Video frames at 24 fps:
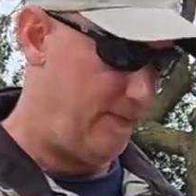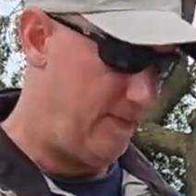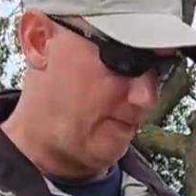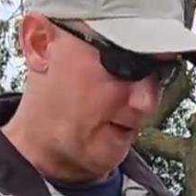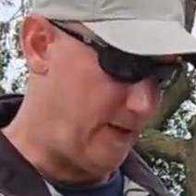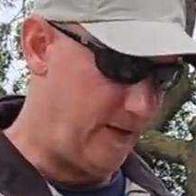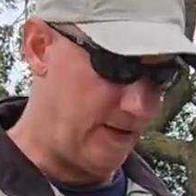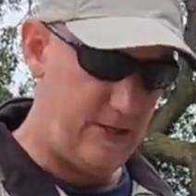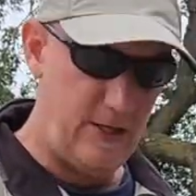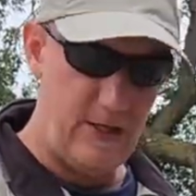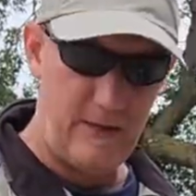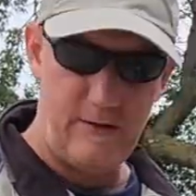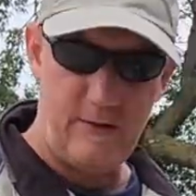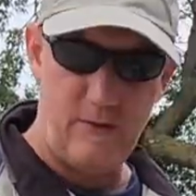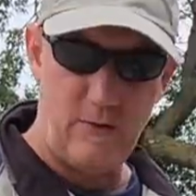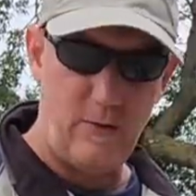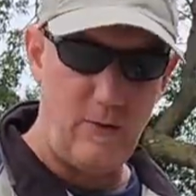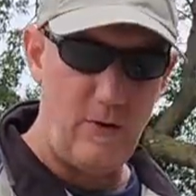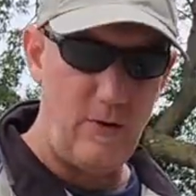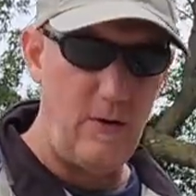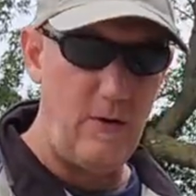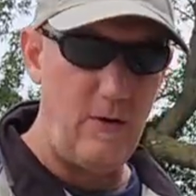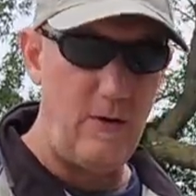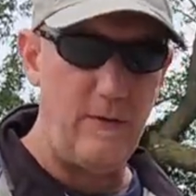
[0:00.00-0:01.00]
they check their
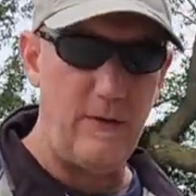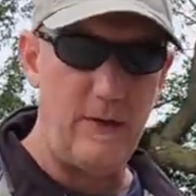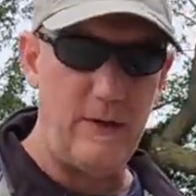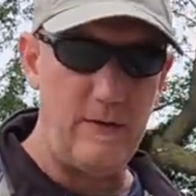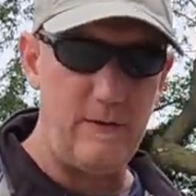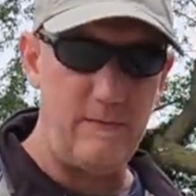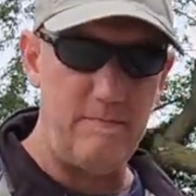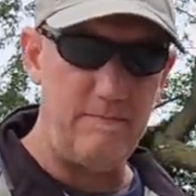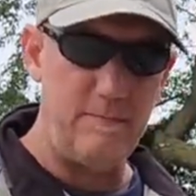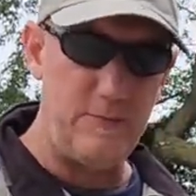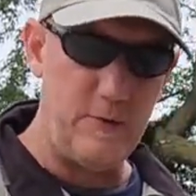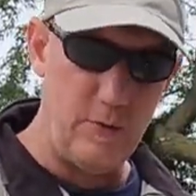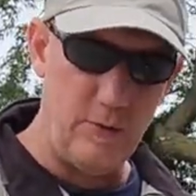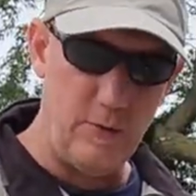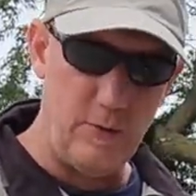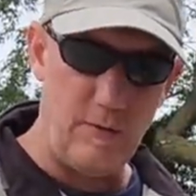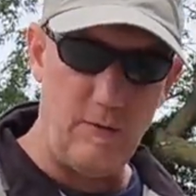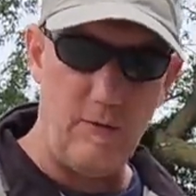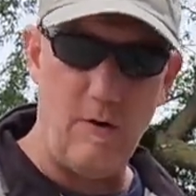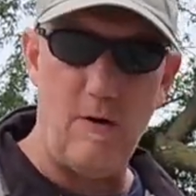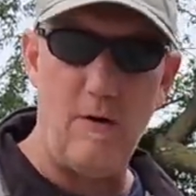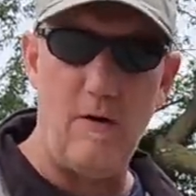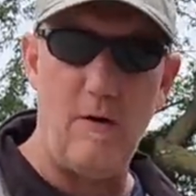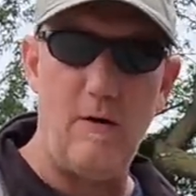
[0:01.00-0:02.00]
oil and they do it
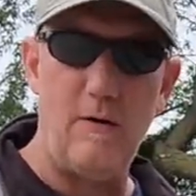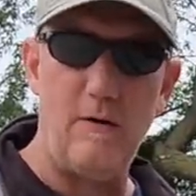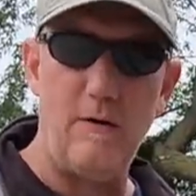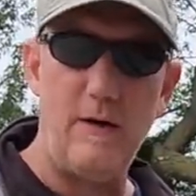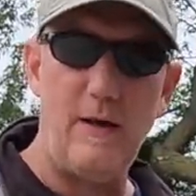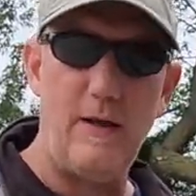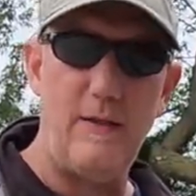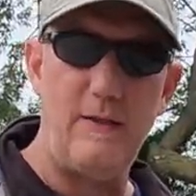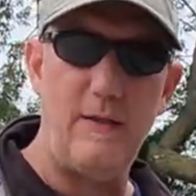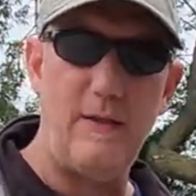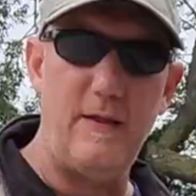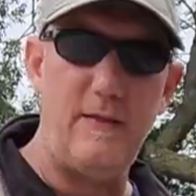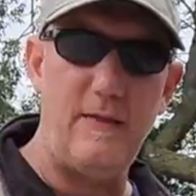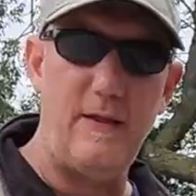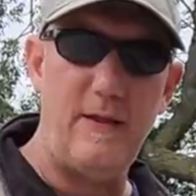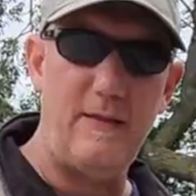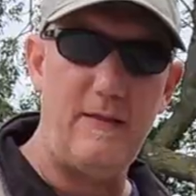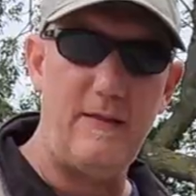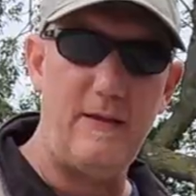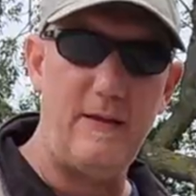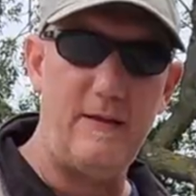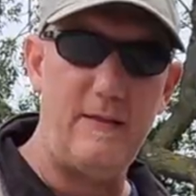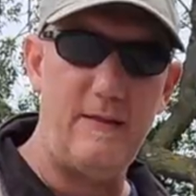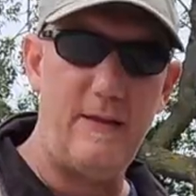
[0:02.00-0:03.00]
wrong, and then they
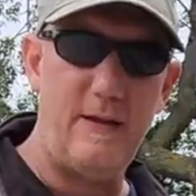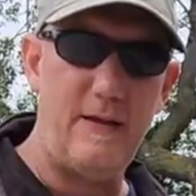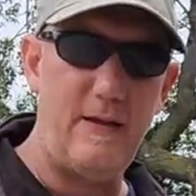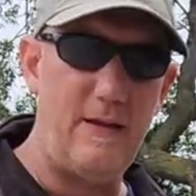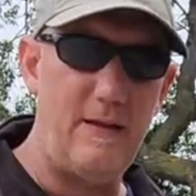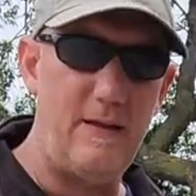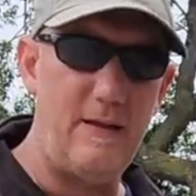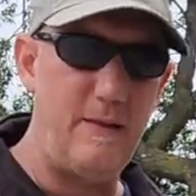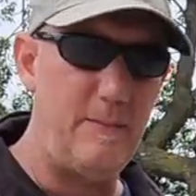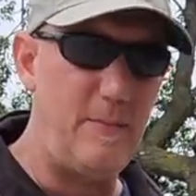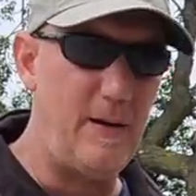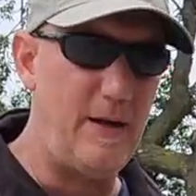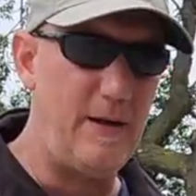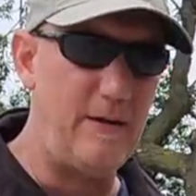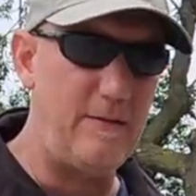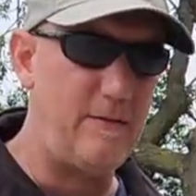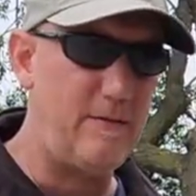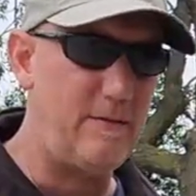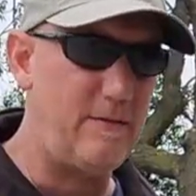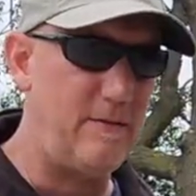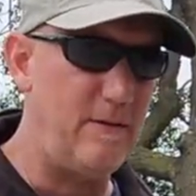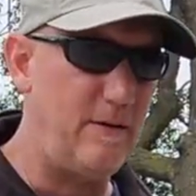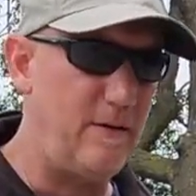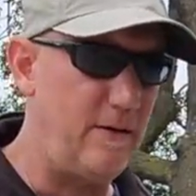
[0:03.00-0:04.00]
think the bike's
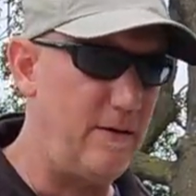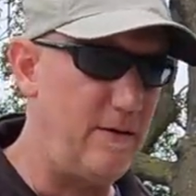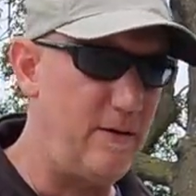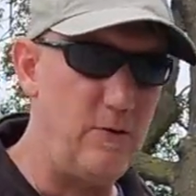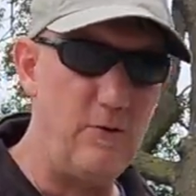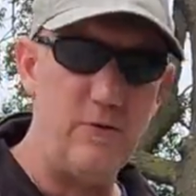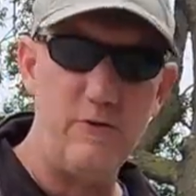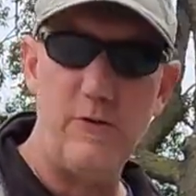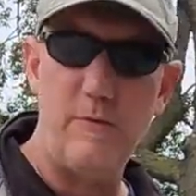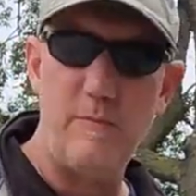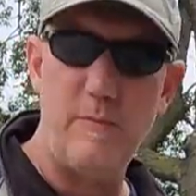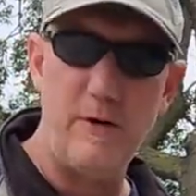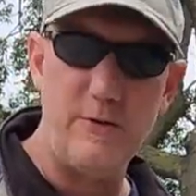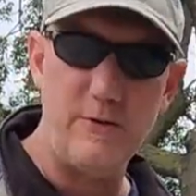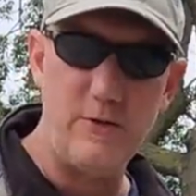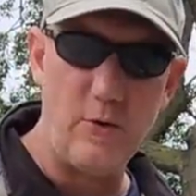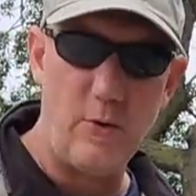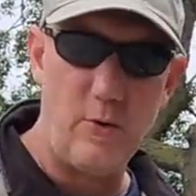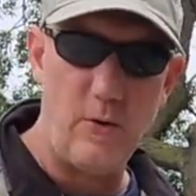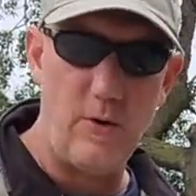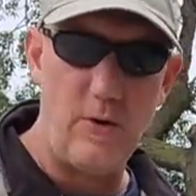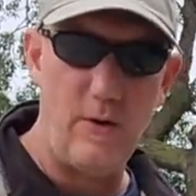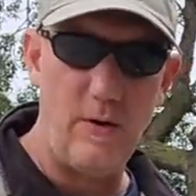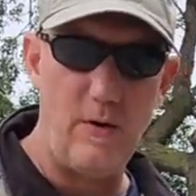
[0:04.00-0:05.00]
used a bunch
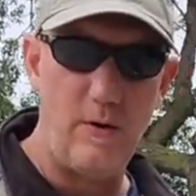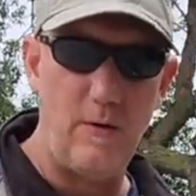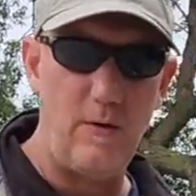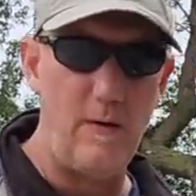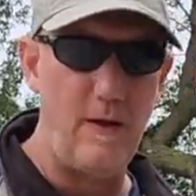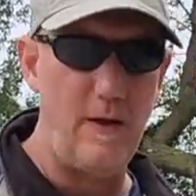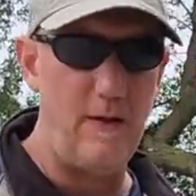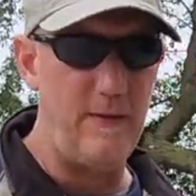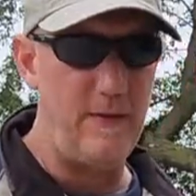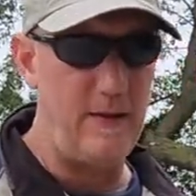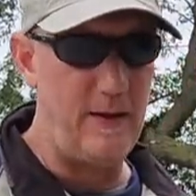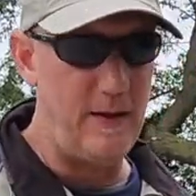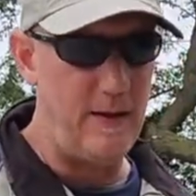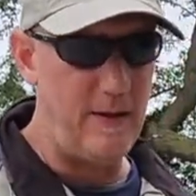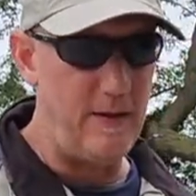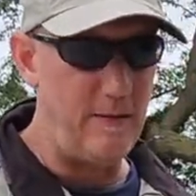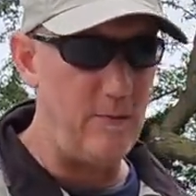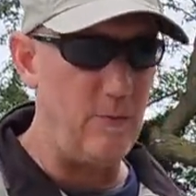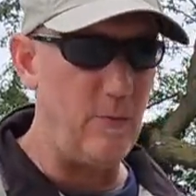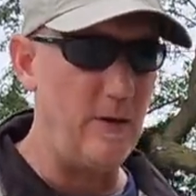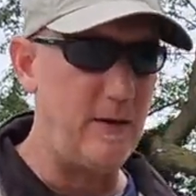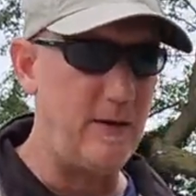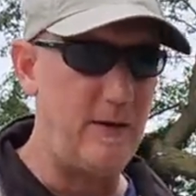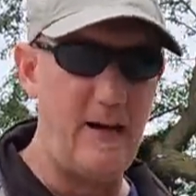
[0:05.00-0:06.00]
of oil, and
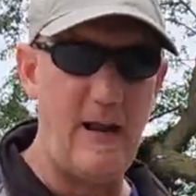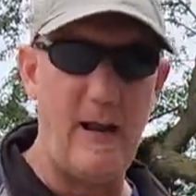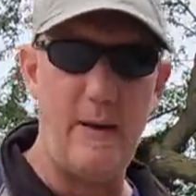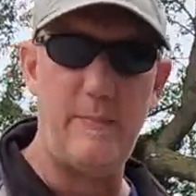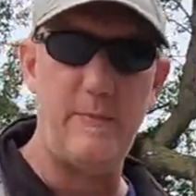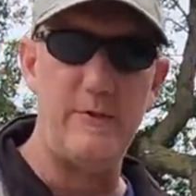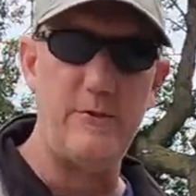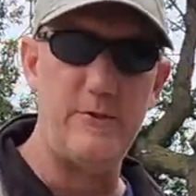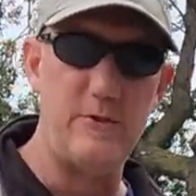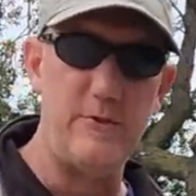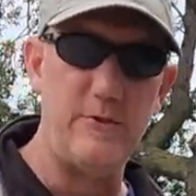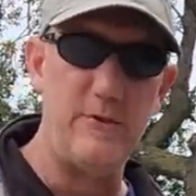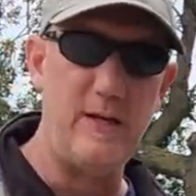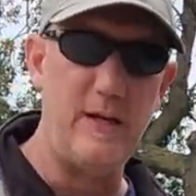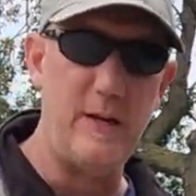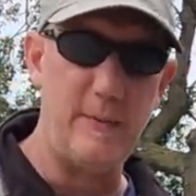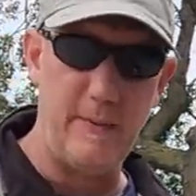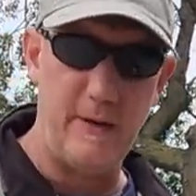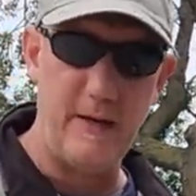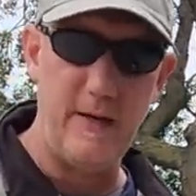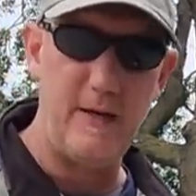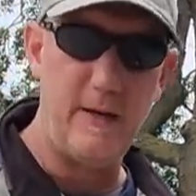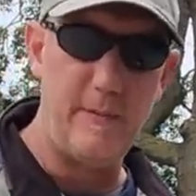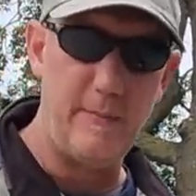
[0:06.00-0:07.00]
then what can happen is you can
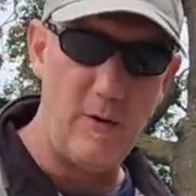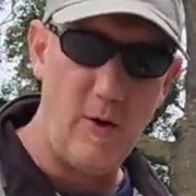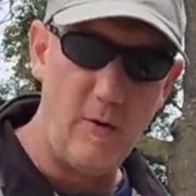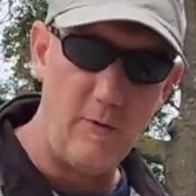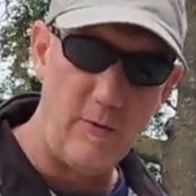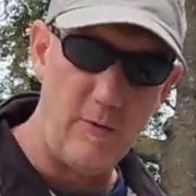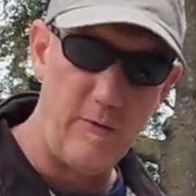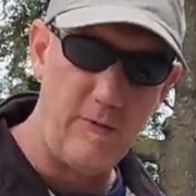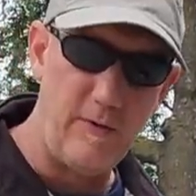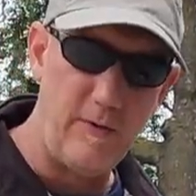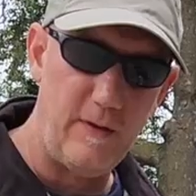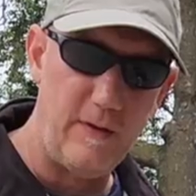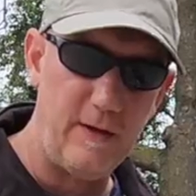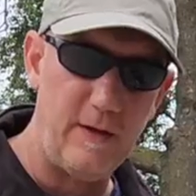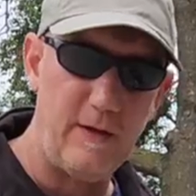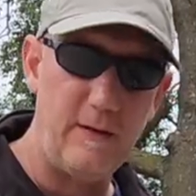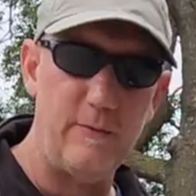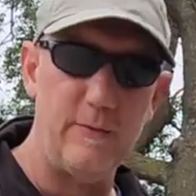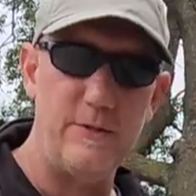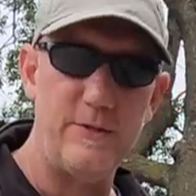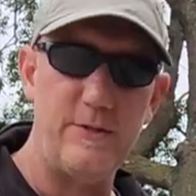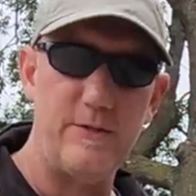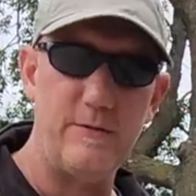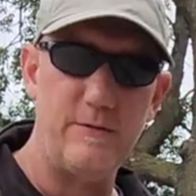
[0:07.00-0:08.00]
end up overfilling
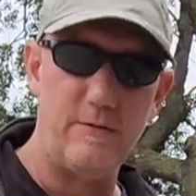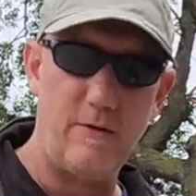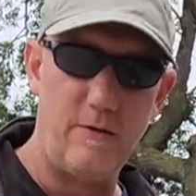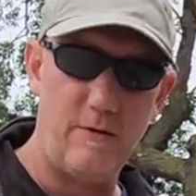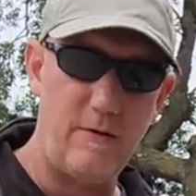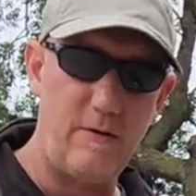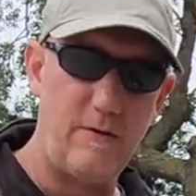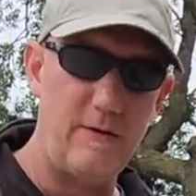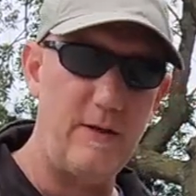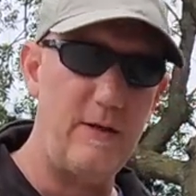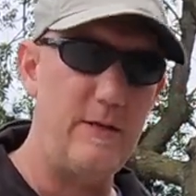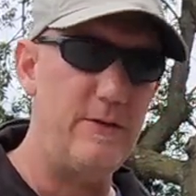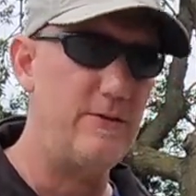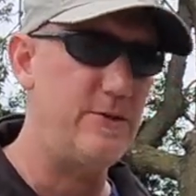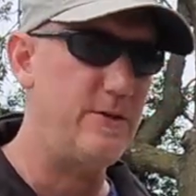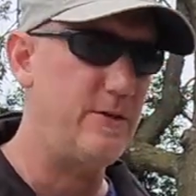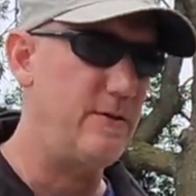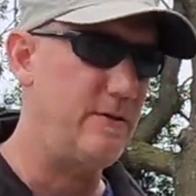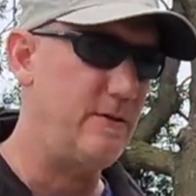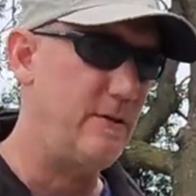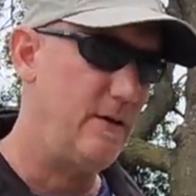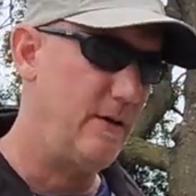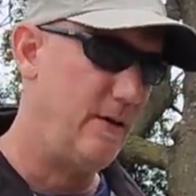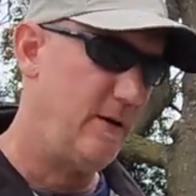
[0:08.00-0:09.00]
it, which is hard on the
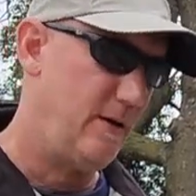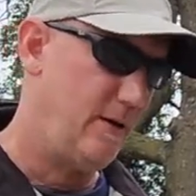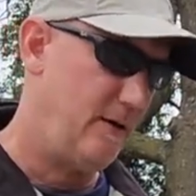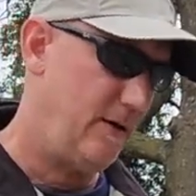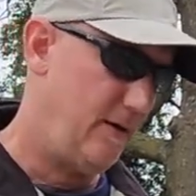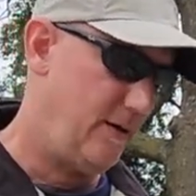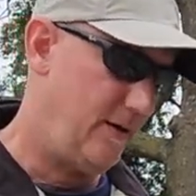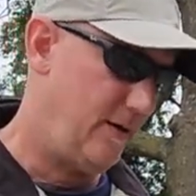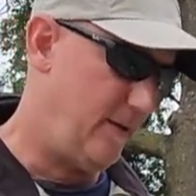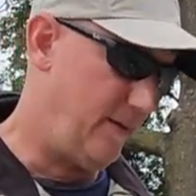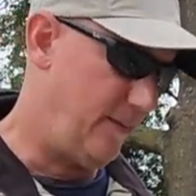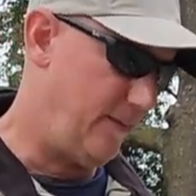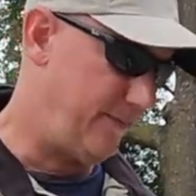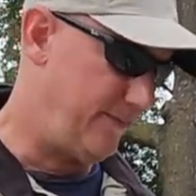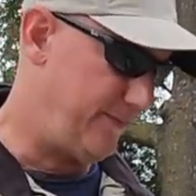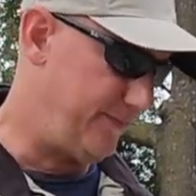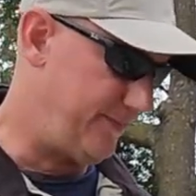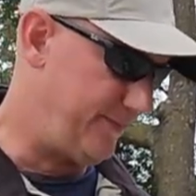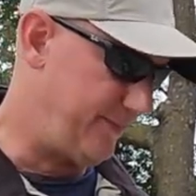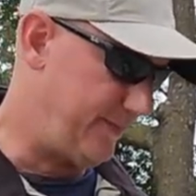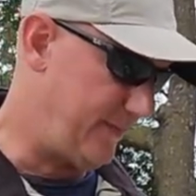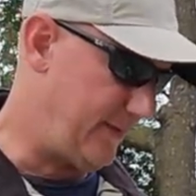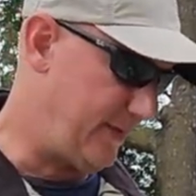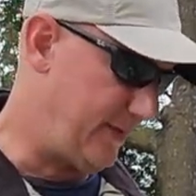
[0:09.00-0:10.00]
engine.
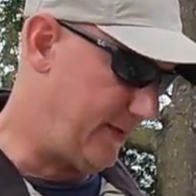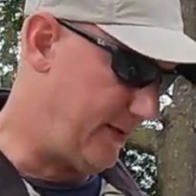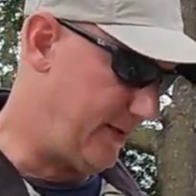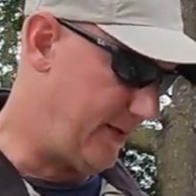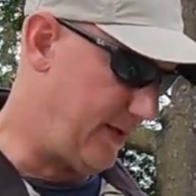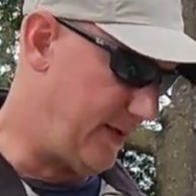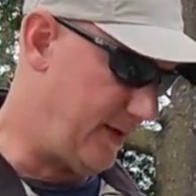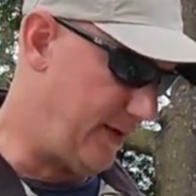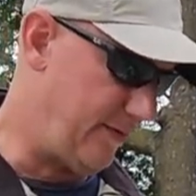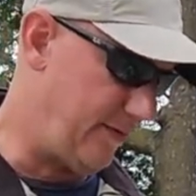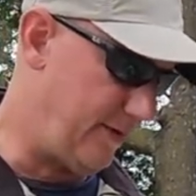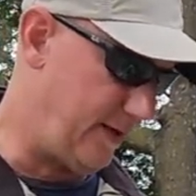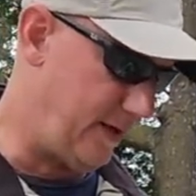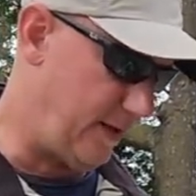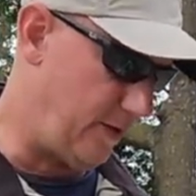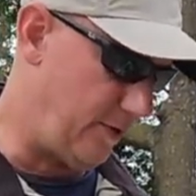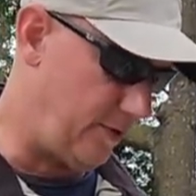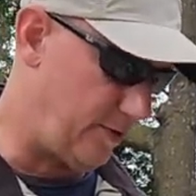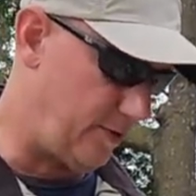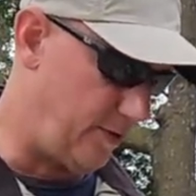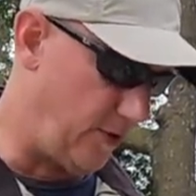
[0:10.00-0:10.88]
And everything else.